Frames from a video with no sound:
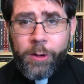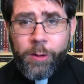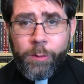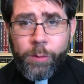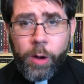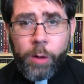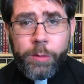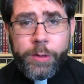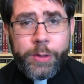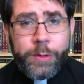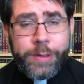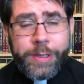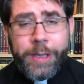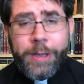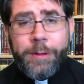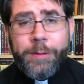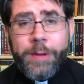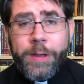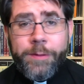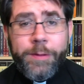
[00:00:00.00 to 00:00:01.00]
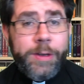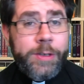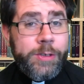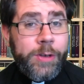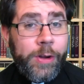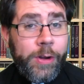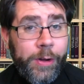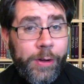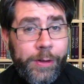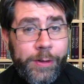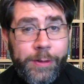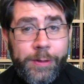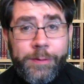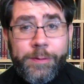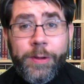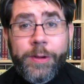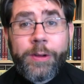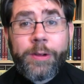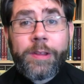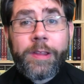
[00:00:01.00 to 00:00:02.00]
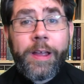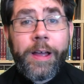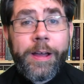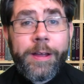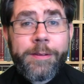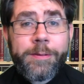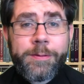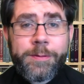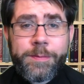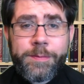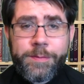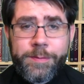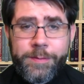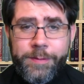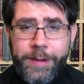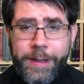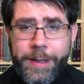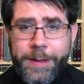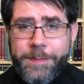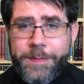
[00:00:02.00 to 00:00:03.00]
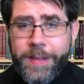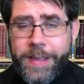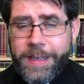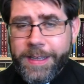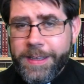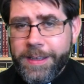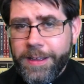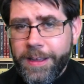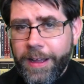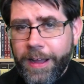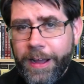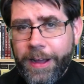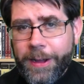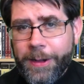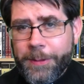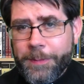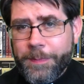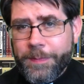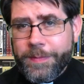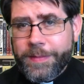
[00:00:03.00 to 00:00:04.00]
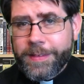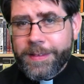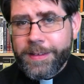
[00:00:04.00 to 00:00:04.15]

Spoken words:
What will you give in return for your life? Right?